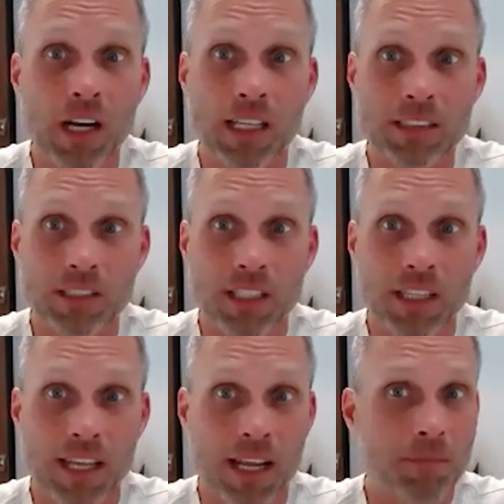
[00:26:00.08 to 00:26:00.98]
was. And
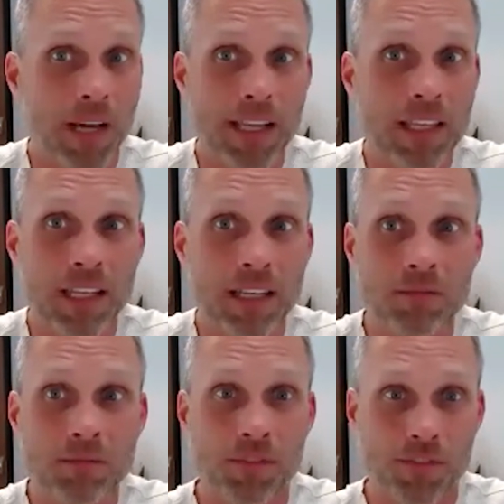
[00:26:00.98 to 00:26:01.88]
again, I can't
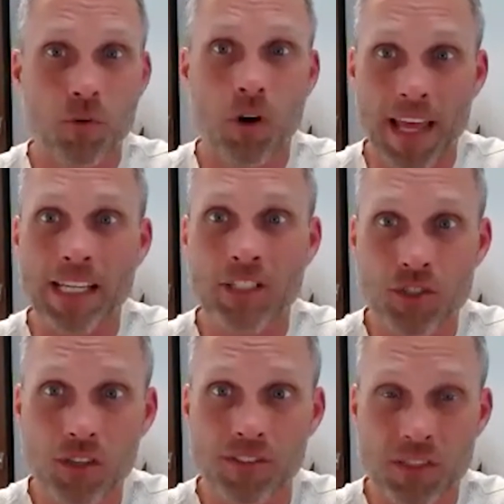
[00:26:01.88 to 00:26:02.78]
perform that
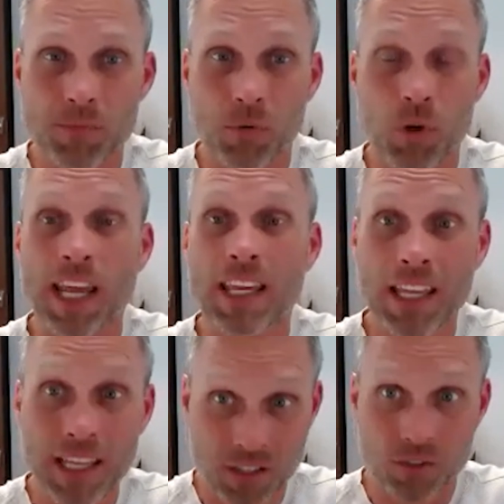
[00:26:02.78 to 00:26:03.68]
service, but what I
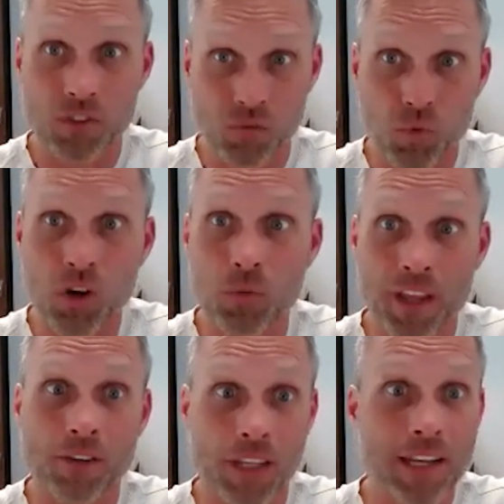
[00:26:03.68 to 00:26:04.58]
can do is work with
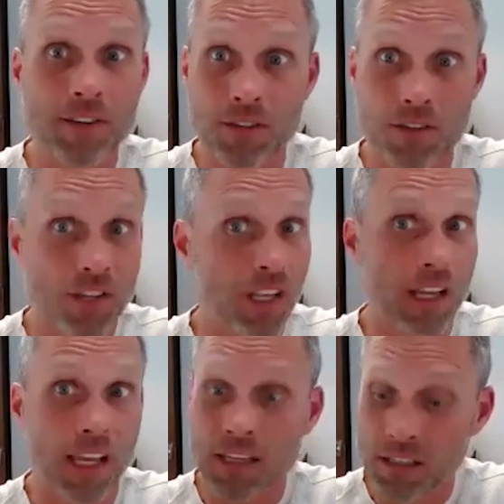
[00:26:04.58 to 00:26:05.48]
our lenders,
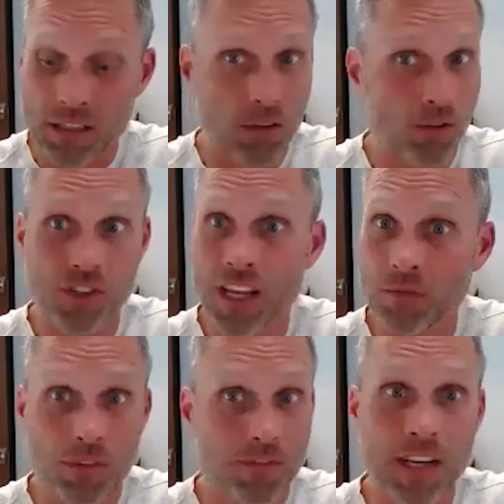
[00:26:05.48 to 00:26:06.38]
and I can
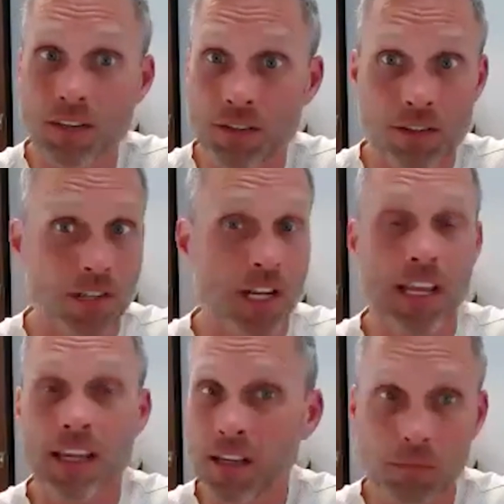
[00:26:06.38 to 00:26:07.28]
negotiate with vendors, and
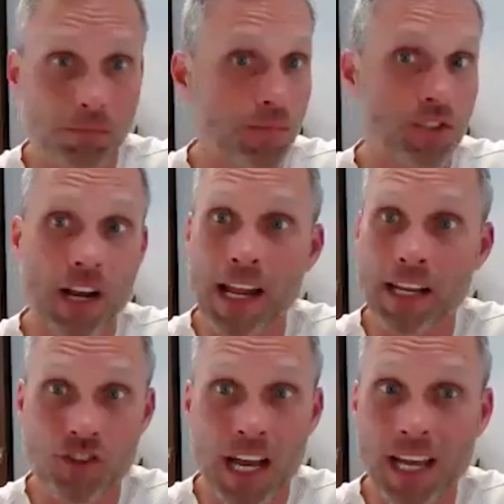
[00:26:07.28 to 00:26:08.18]
I can help
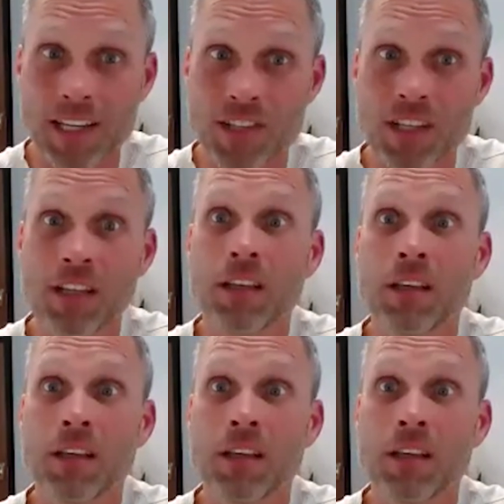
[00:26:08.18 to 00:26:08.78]
strategize.